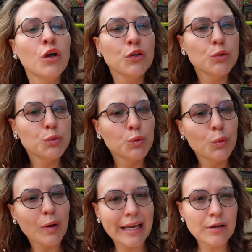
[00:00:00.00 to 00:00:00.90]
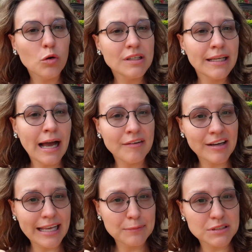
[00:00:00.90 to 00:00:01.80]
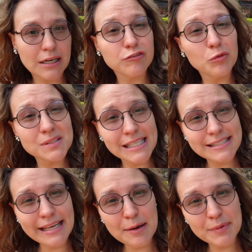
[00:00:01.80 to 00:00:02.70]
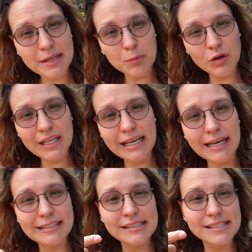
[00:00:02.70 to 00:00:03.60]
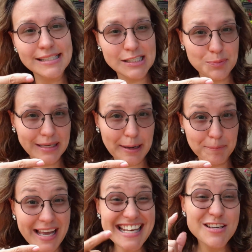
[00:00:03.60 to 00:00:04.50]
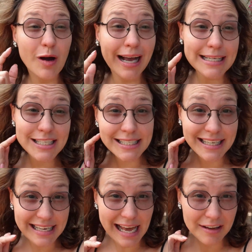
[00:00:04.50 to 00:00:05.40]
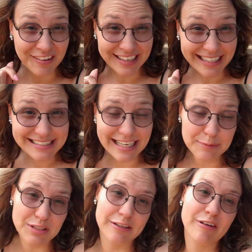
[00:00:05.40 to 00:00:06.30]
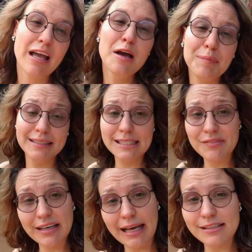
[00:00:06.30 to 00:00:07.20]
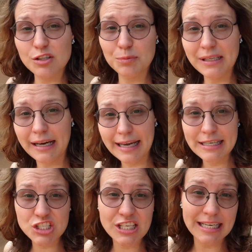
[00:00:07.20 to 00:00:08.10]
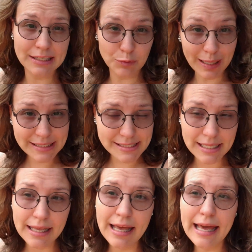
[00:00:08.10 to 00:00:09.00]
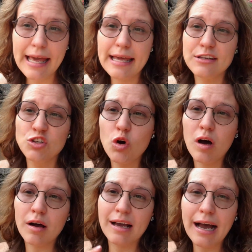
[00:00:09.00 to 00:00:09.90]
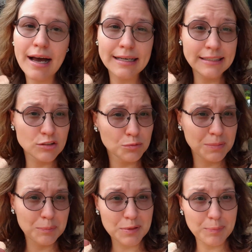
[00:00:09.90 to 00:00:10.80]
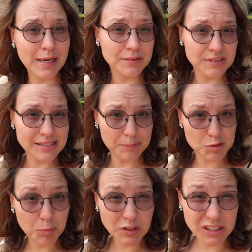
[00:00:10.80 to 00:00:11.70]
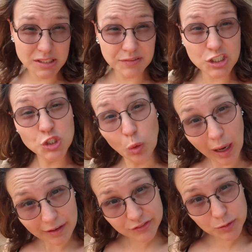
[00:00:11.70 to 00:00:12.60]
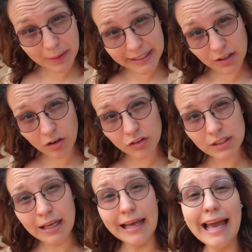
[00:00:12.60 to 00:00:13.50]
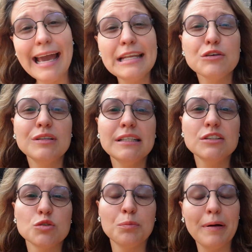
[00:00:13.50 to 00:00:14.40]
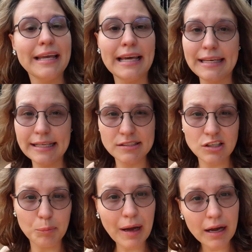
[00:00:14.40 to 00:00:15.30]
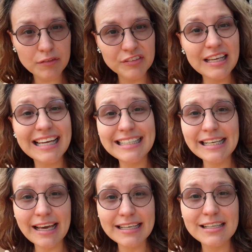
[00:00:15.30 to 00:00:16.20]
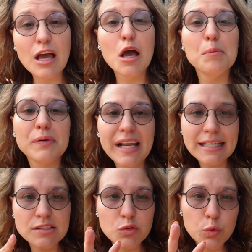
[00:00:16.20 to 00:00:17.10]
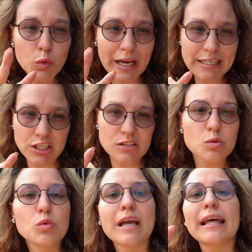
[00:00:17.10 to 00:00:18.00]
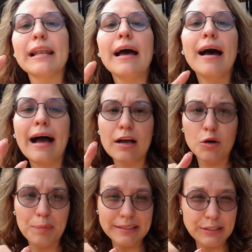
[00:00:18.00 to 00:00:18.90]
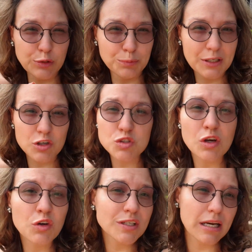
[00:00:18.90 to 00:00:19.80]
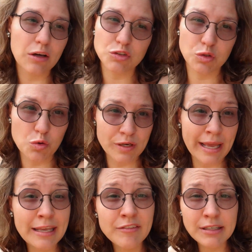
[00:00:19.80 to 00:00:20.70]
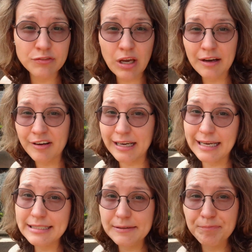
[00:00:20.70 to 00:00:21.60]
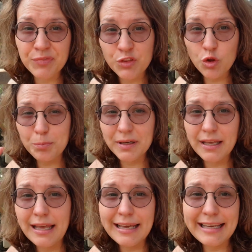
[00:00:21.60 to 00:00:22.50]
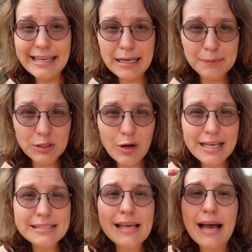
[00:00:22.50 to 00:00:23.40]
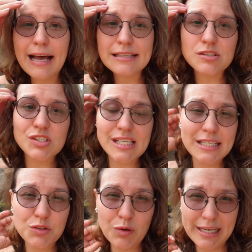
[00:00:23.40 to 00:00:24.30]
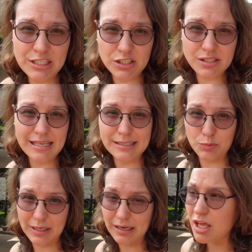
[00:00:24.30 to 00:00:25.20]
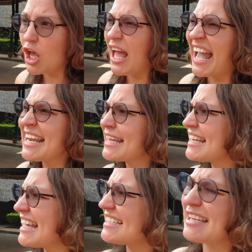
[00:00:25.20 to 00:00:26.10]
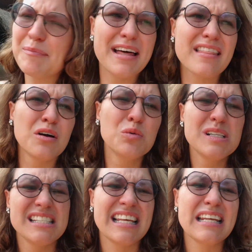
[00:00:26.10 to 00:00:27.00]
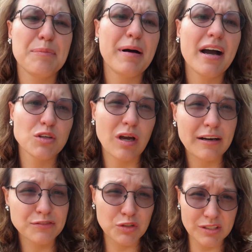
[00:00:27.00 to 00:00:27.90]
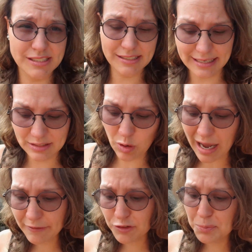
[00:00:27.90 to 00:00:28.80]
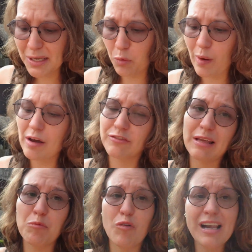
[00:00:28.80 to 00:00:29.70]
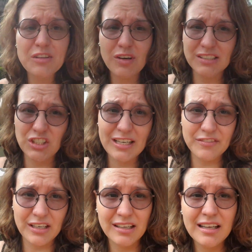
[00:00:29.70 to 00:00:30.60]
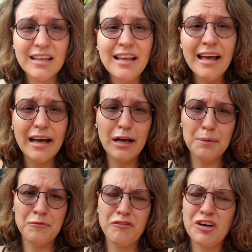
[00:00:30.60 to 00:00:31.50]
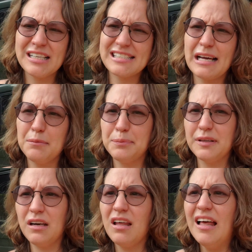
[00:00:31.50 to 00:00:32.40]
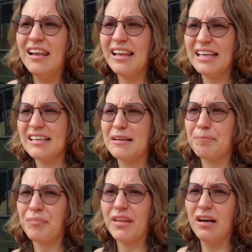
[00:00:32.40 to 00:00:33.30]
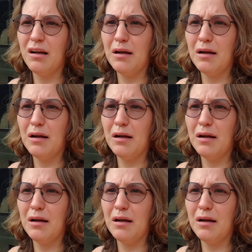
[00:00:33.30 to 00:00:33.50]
you can only have a game drive from 6 a.m. in the morning until 6 p.m. And you actually can have a night game drive. But this one has to be arranged in advance, and your car need to be prepared with some spotters, which you have to buy your own, and you need to pay an extra park fee at the night, plus 2 rangers who can accompany you, because you're not allowed to go there. Even if you have a guide, nope. KWS has to send you rangers as well. And then there are some other rules in the park you have to consider, and you have to be aware of them while you are a driver. For example, like you